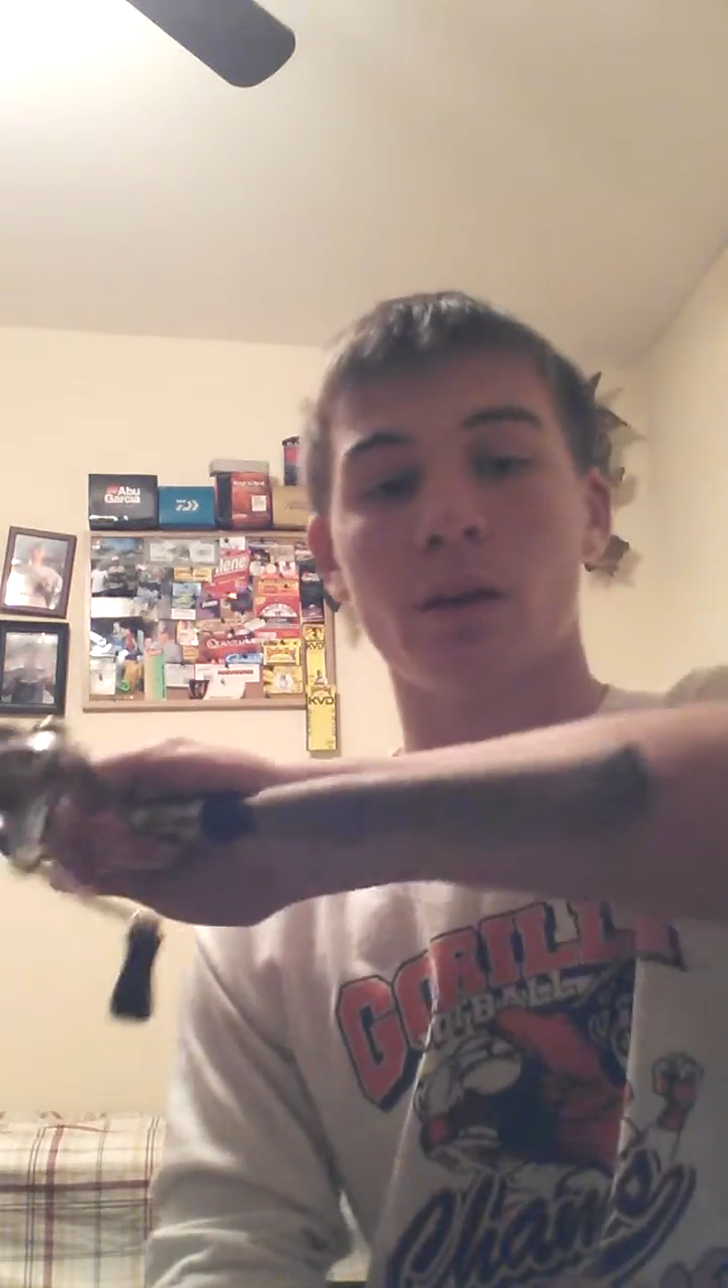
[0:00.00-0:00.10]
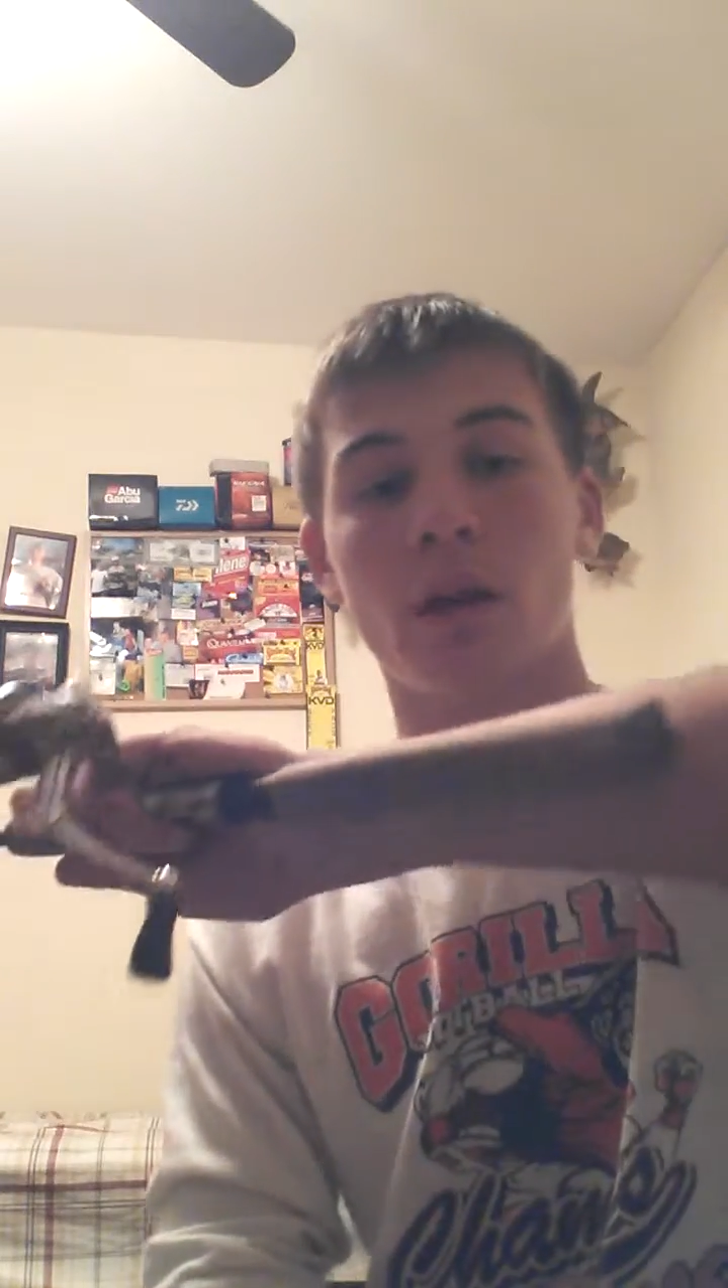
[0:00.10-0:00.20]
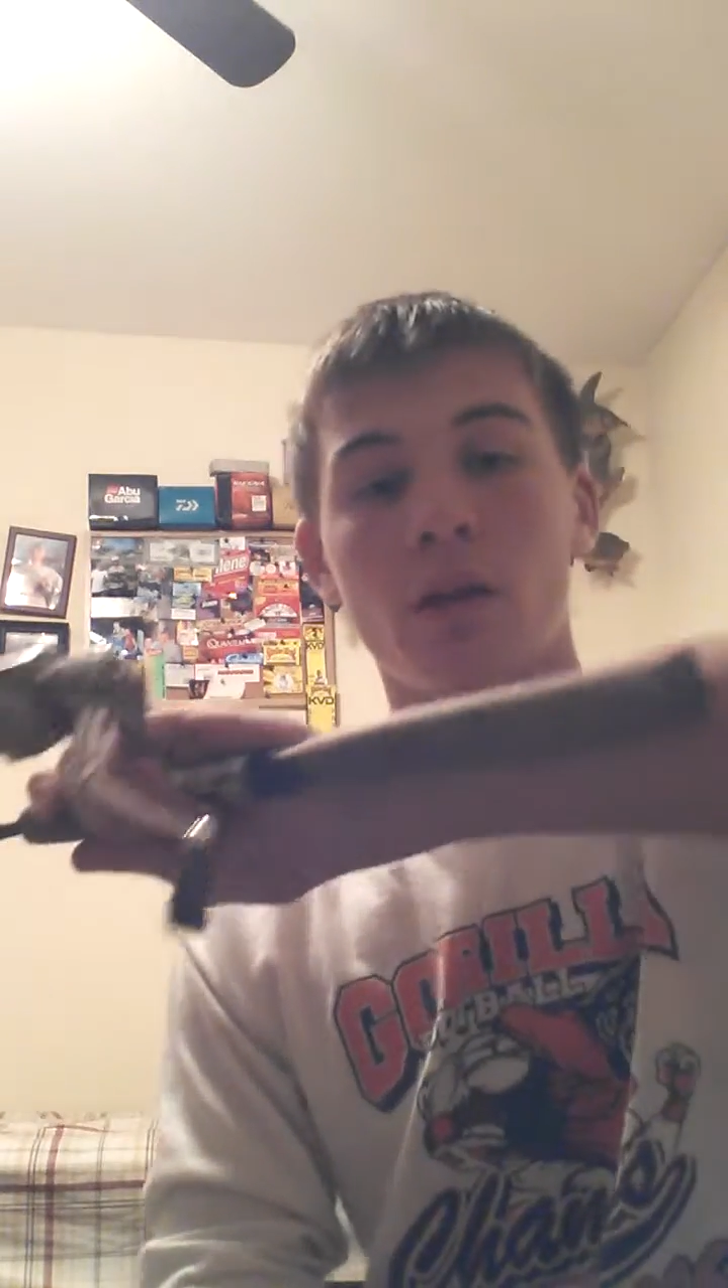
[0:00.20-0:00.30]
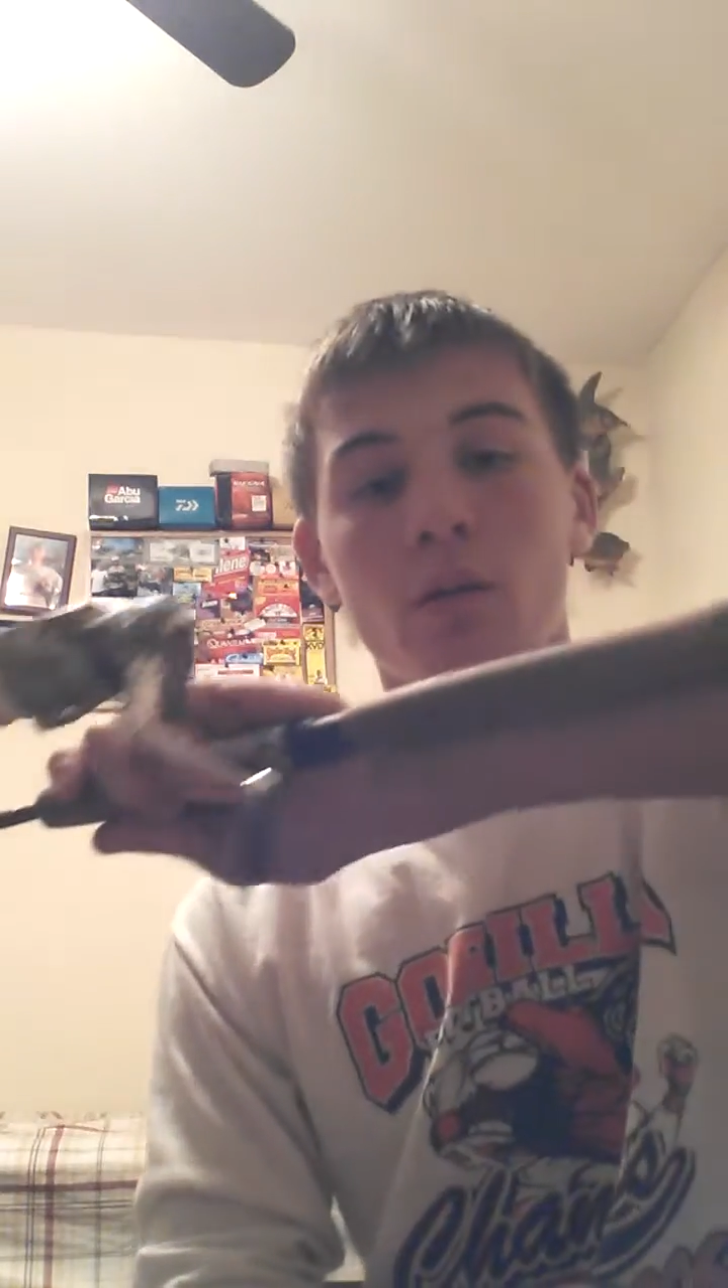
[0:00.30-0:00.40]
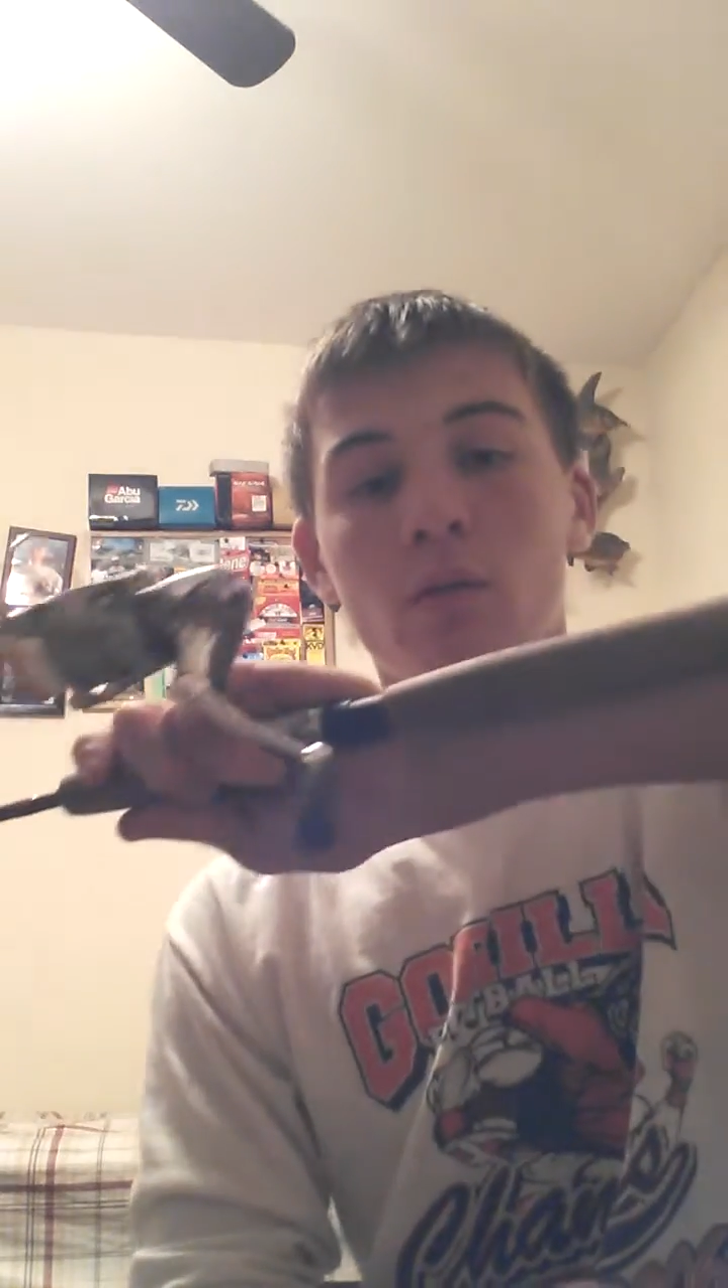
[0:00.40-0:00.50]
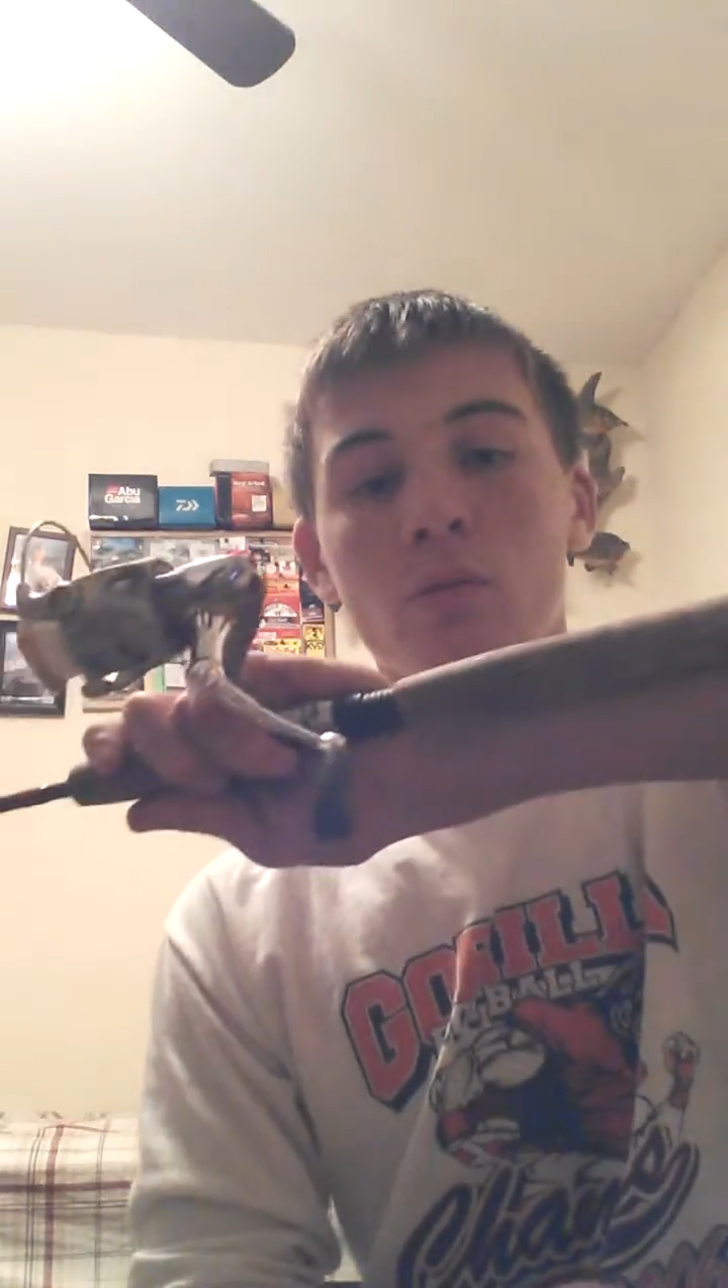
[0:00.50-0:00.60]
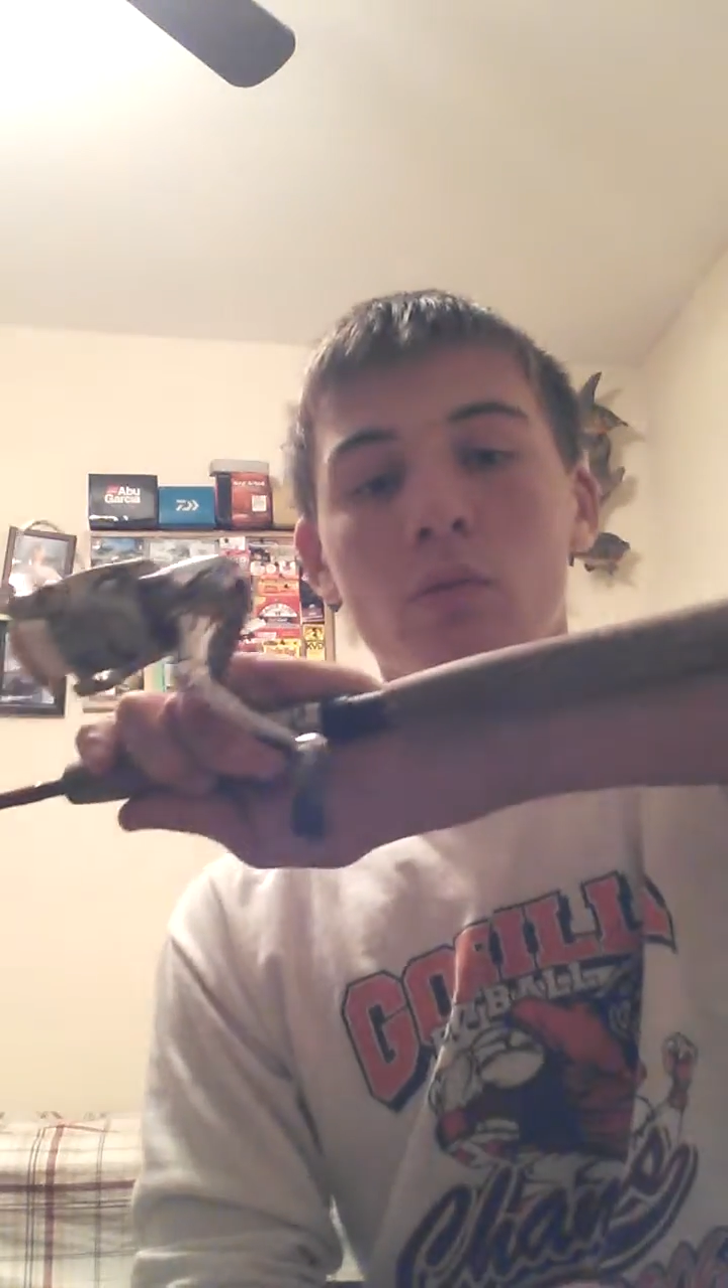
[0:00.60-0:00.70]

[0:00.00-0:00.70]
handle,